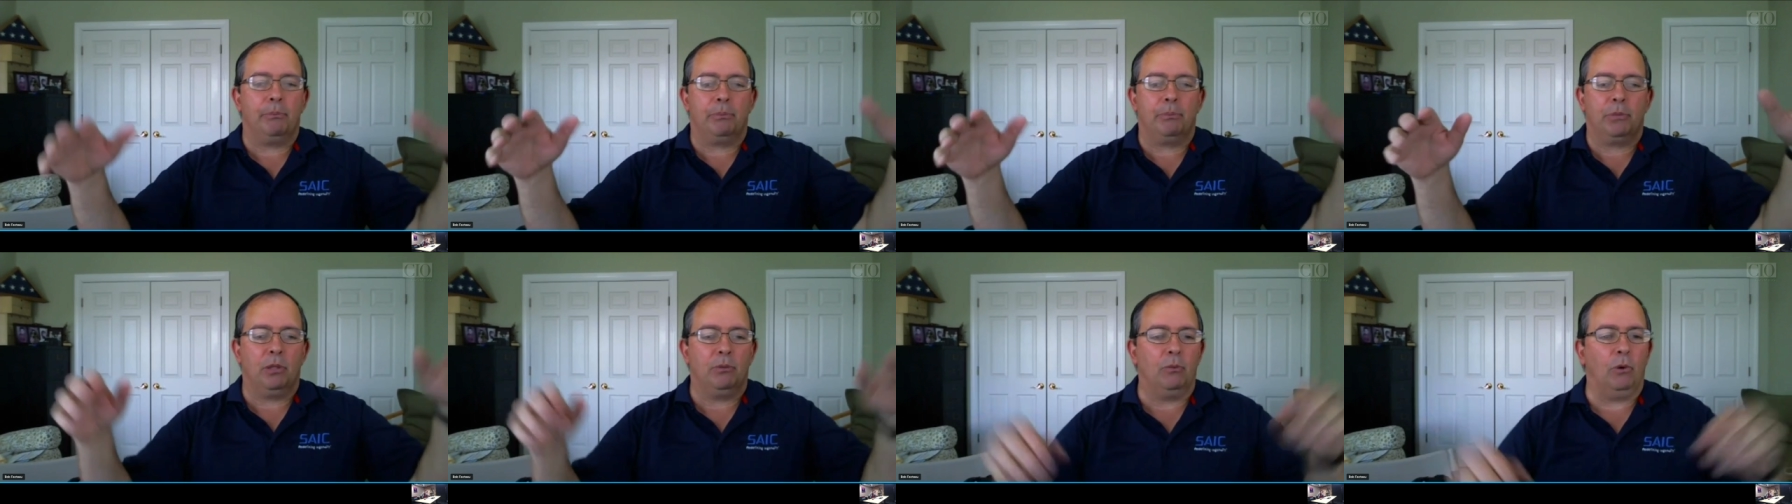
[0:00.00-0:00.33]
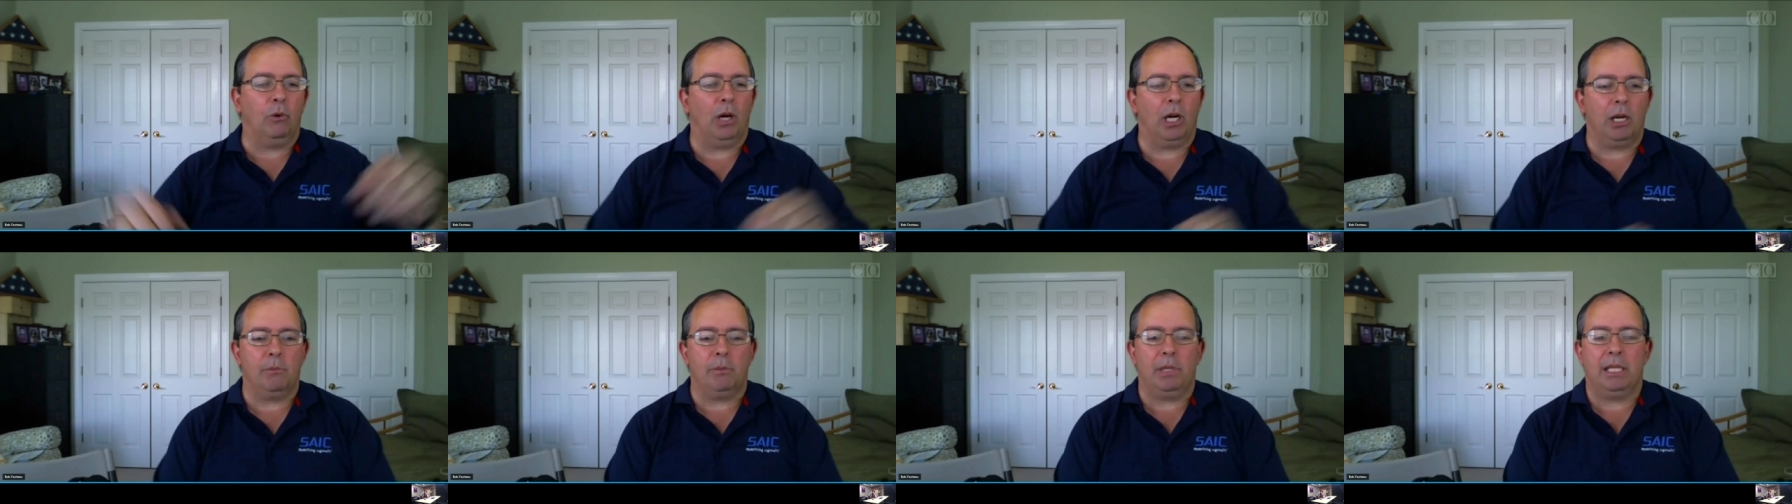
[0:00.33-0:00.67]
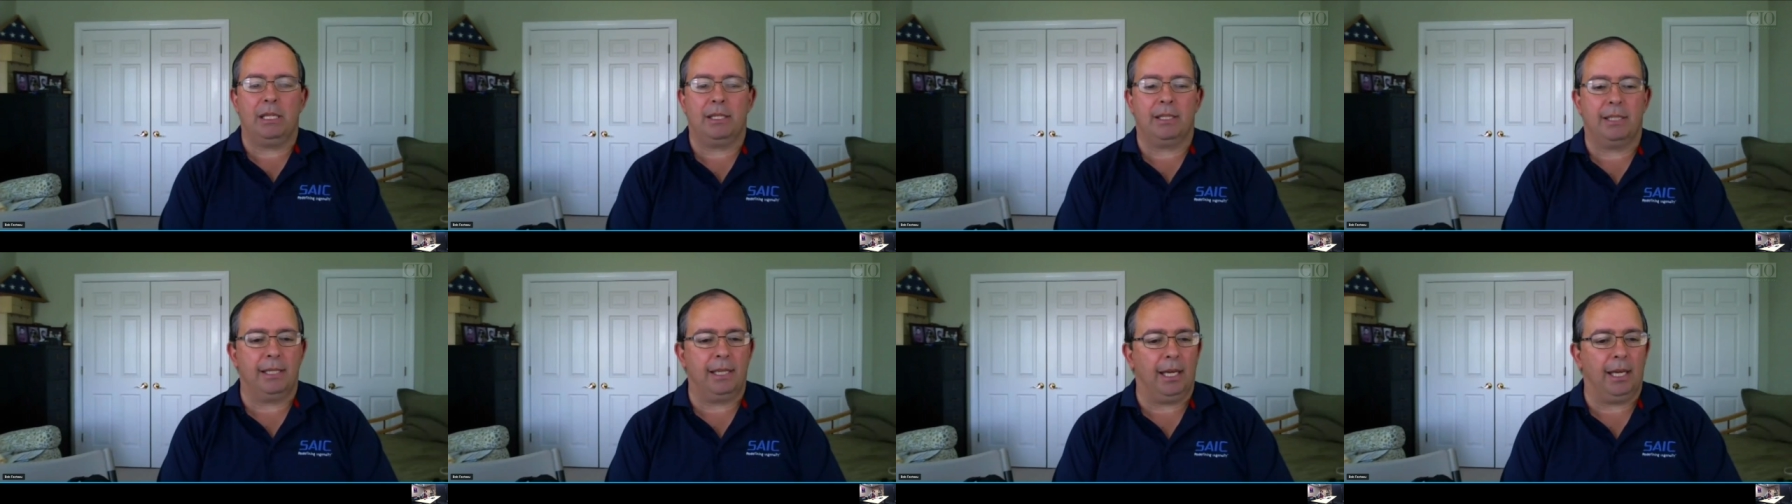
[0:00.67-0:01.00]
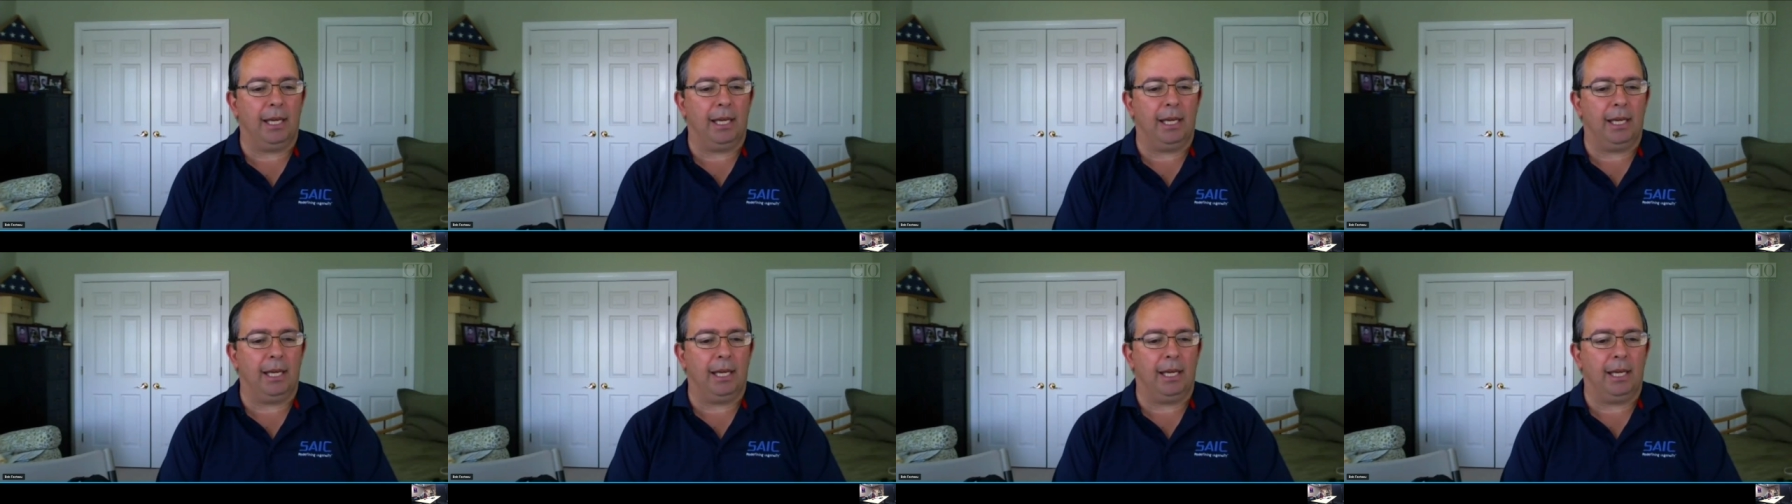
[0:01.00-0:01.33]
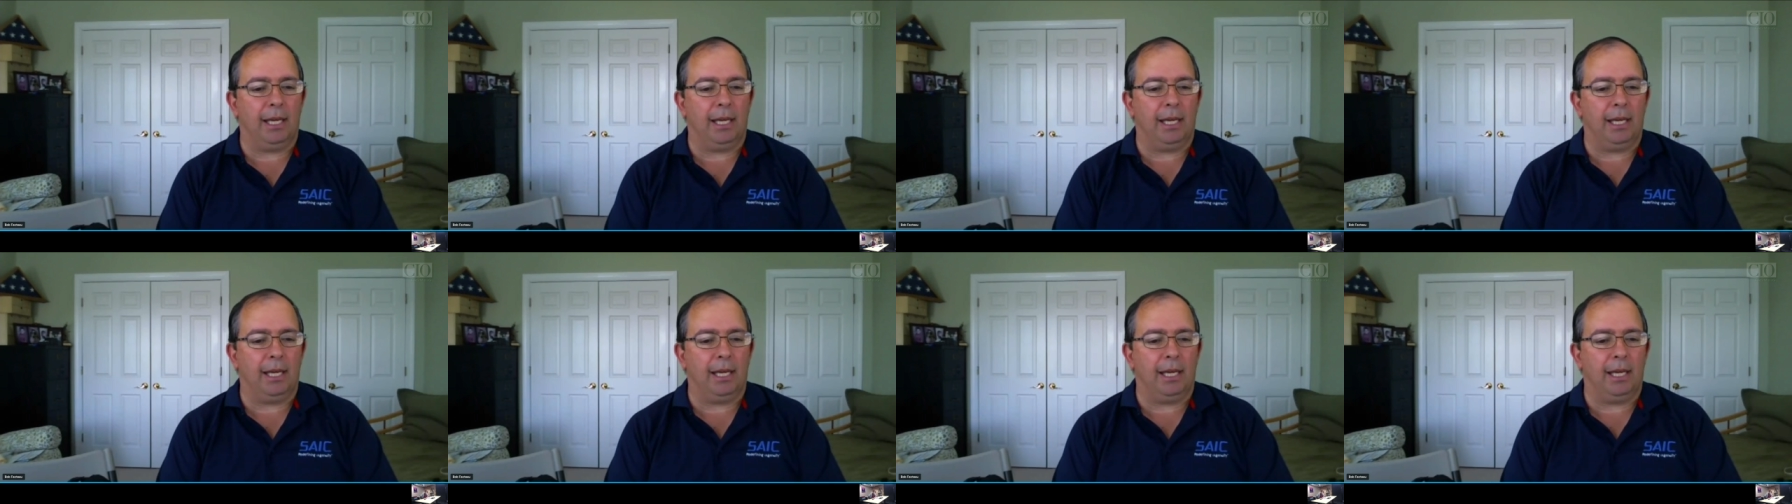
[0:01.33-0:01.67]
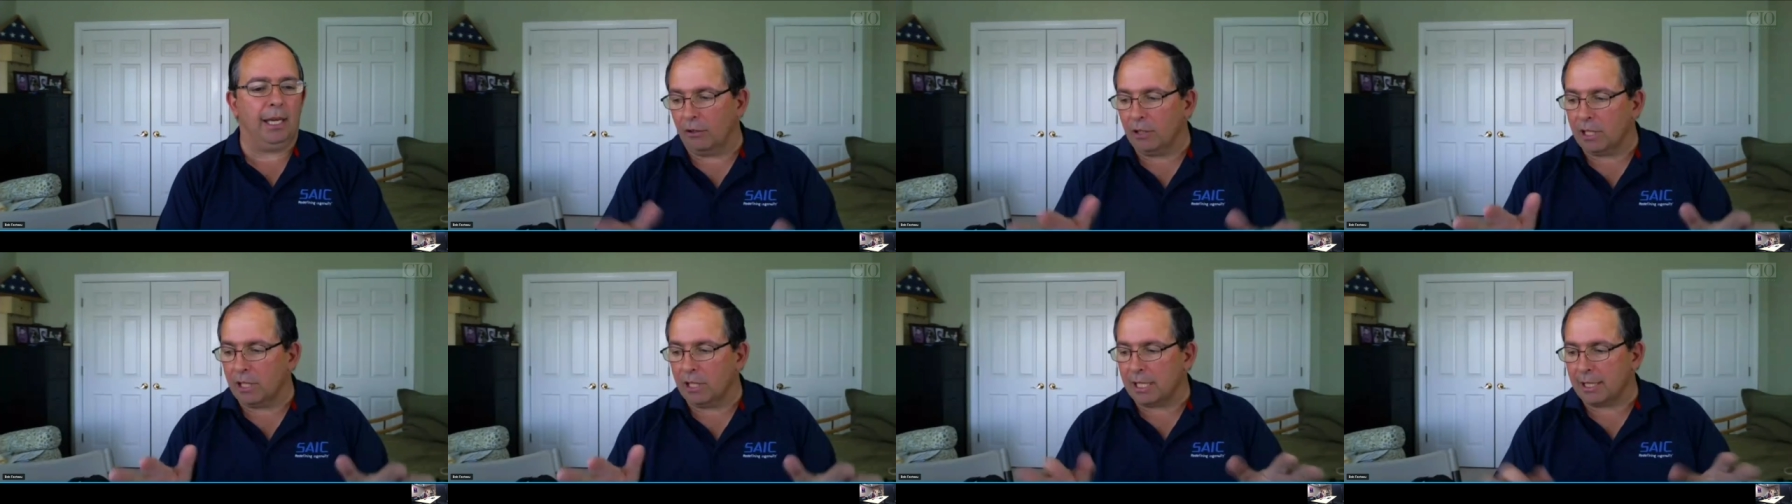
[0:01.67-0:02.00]
to want to be a CIO, you're a
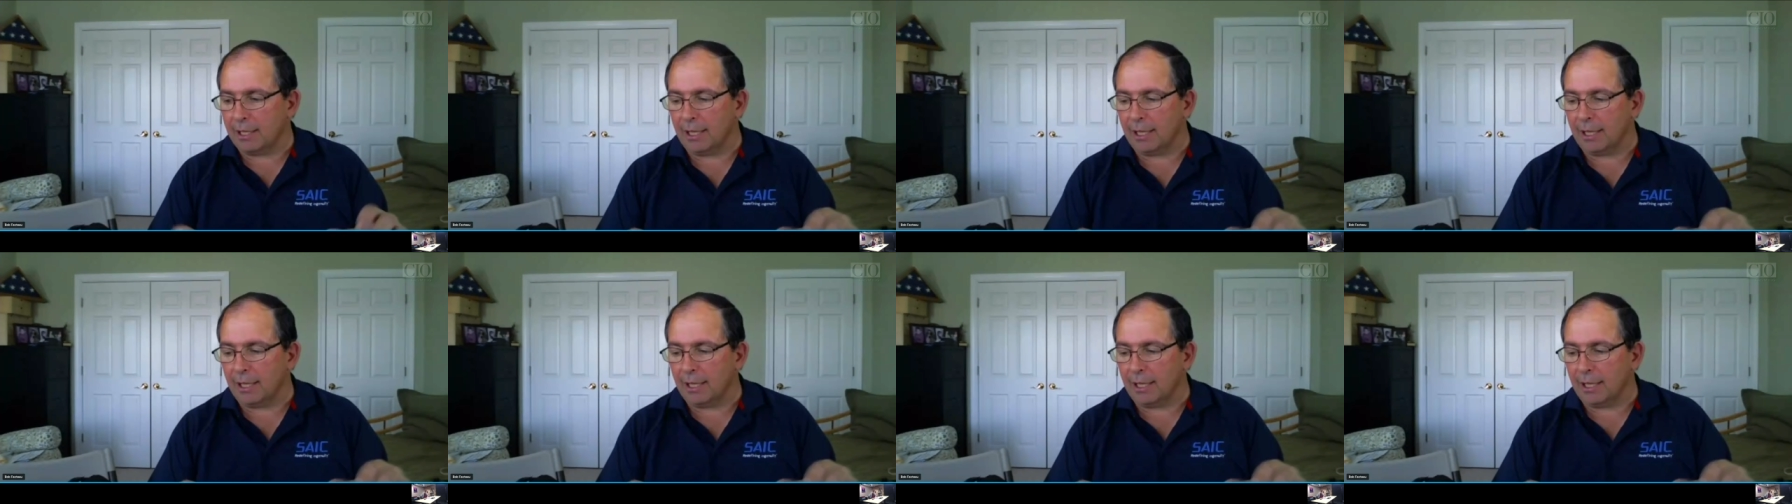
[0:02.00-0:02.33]
current CIO